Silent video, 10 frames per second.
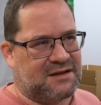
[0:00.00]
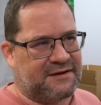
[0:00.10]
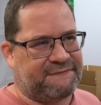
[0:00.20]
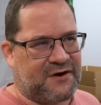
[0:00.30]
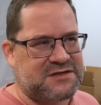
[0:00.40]

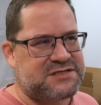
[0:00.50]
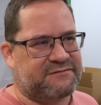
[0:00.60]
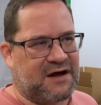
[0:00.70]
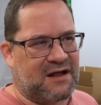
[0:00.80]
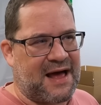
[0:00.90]
Like, first
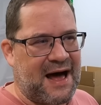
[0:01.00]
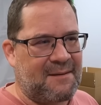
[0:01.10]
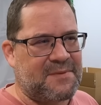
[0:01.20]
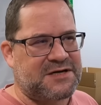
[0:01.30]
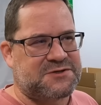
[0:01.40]
of all,
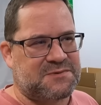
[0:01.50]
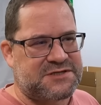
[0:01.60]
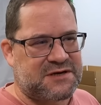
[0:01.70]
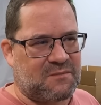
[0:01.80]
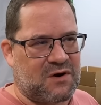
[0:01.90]
how much would
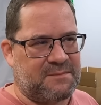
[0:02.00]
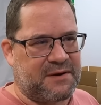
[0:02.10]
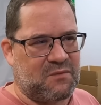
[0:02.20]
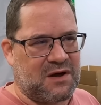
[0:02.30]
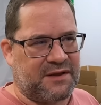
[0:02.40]
someone
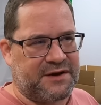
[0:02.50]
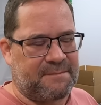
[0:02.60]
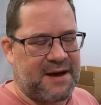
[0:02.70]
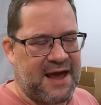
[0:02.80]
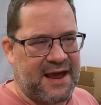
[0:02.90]
be willing to
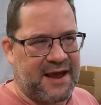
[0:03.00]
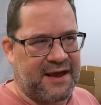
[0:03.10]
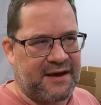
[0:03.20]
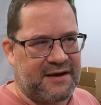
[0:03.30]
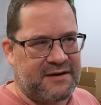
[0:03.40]

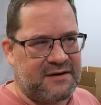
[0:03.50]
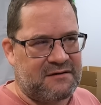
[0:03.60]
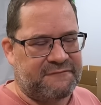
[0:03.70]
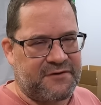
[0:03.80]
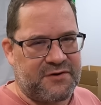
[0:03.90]
pay
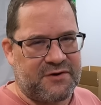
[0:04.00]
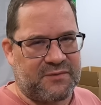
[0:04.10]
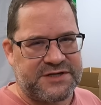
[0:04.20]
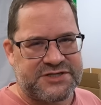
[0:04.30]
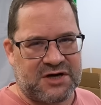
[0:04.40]
for you to
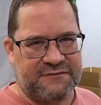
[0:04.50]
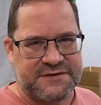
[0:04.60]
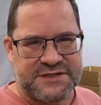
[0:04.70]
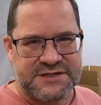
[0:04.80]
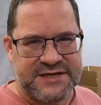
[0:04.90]

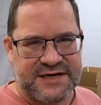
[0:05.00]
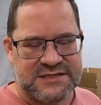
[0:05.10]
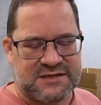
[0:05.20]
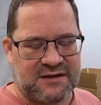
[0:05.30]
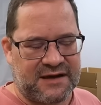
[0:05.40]
resurface a
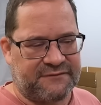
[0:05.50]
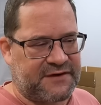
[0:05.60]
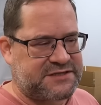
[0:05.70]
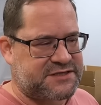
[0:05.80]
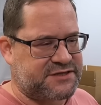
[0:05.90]
disc? Like, if
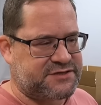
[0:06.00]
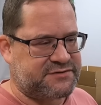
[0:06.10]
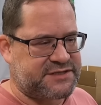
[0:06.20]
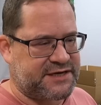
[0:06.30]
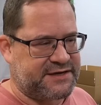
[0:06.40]
they sent you
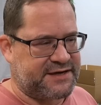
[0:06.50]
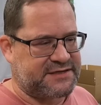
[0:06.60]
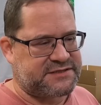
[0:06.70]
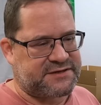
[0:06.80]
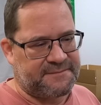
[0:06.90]
10
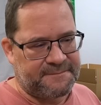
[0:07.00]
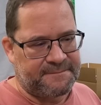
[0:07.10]
disks